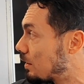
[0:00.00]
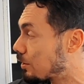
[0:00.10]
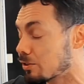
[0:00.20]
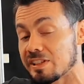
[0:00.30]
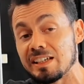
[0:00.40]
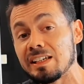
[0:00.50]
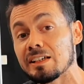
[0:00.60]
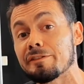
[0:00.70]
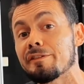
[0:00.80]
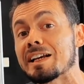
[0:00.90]
to 13
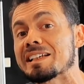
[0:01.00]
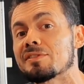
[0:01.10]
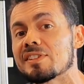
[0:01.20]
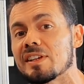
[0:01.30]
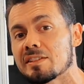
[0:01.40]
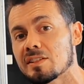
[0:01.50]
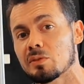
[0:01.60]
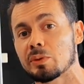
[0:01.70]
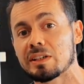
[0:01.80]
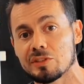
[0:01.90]
effective sets in
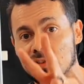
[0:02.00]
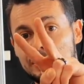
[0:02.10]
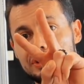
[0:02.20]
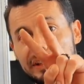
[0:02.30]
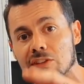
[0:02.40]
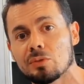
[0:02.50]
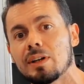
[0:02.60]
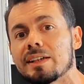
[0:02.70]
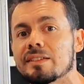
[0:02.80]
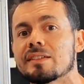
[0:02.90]
the week because you're only training
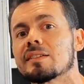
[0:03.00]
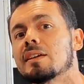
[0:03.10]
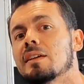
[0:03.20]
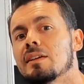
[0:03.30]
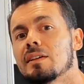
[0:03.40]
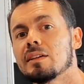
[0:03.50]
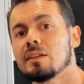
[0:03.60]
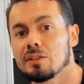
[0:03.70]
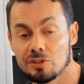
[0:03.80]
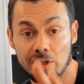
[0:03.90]
twice
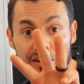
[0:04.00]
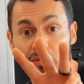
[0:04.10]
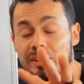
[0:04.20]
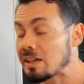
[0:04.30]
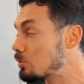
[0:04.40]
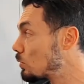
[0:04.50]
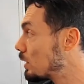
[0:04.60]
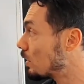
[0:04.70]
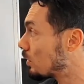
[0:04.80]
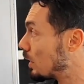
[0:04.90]
you're training three times a
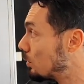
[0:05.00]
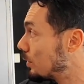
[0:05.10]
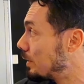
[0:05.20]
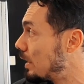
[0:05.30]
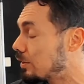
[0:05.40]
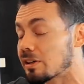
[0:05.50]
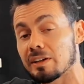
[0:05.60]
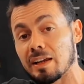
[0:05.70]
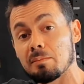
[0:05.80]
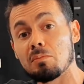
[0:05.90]
week okay well now you're going
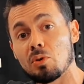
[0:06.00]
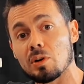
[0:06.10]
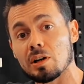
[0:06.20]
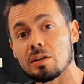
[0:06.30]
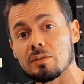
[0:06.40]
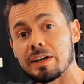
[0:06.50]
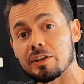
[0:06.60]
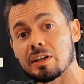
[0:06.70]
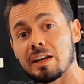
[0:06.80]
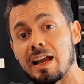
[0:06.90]
to get more right
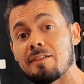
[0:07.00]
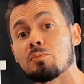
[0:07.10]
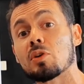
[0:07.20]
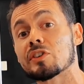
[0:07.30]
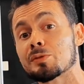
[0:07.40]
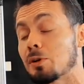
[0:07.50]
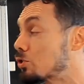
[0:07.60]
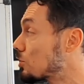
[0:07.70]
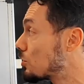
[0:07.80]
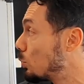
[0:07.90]
you're going to have more
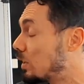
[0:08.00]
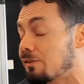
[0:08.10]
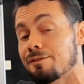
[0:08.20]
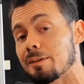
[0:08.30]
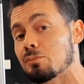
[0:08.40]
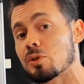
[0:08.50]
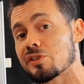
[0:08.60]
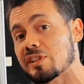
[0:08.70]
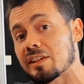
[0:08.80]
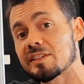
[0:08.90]
exposure so we can fit more
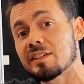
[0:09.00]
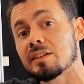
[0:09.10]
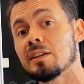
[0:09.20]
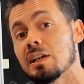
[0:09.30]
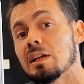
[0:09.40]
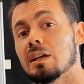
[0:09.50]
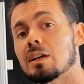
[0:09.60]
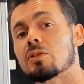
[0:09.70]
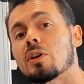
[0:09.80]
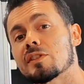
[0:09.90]
sets in
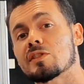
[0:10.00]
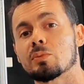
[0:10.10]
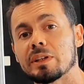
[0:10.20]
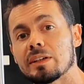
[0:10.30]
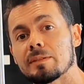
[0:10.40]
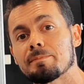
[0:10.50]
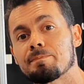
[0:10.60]
across the week